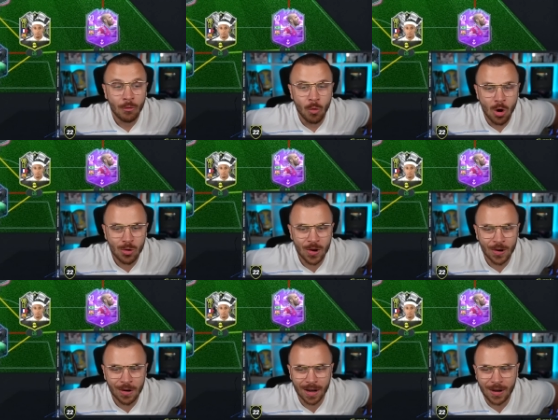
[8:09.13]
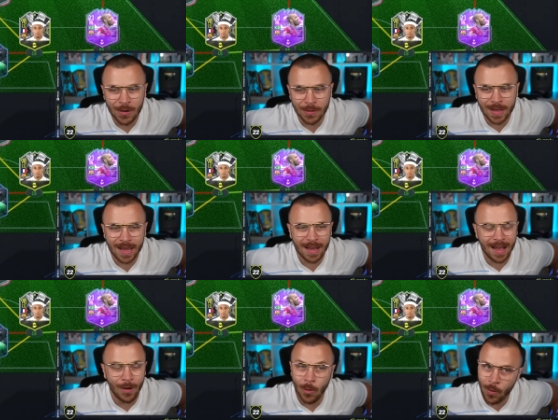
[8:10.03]
Walker, Kunde.
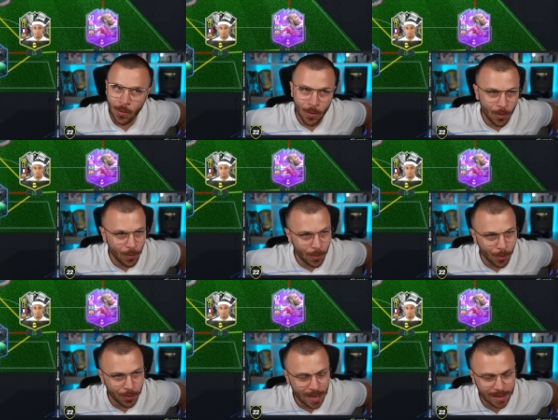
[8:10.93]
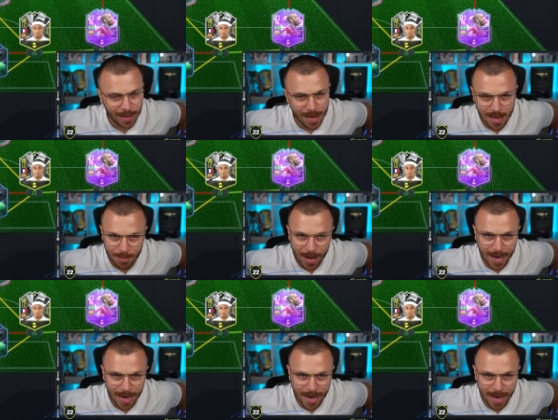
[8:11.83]
That lineup,